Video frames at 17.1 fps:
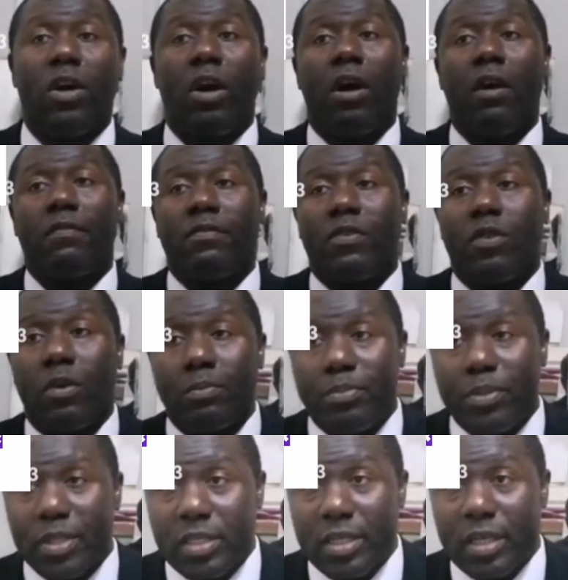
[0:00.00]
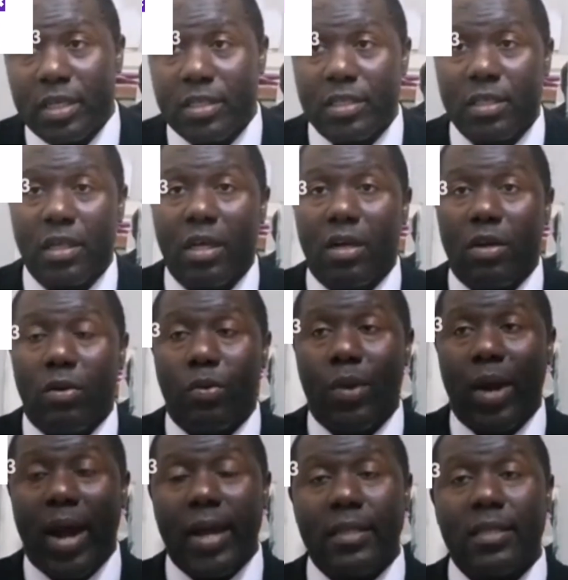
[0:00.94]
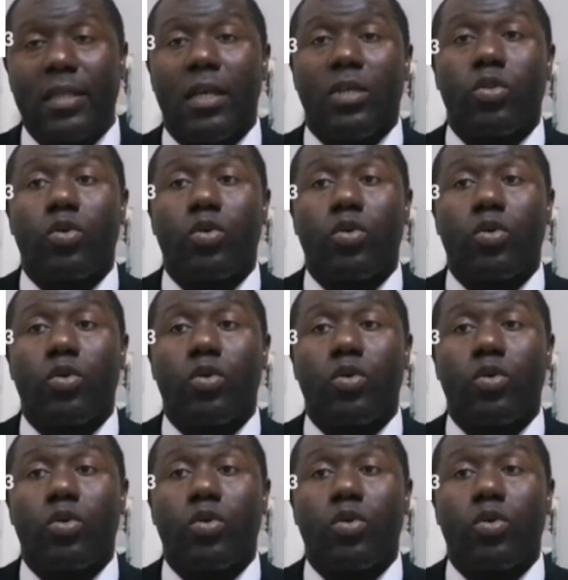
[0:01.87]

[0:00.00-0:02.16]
of computers, right?